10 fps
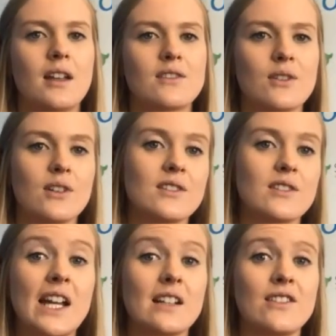So it is
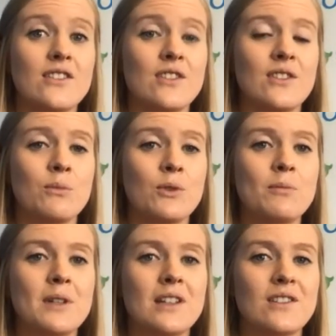likely that there
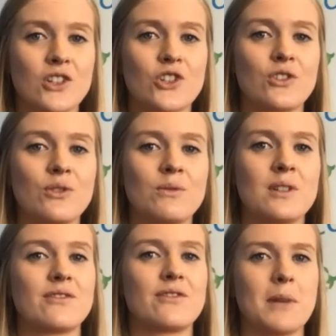will be additional
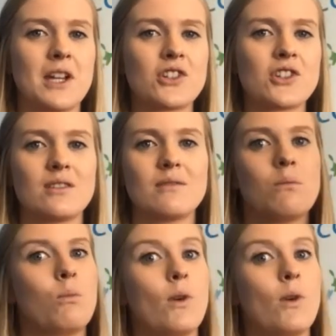information.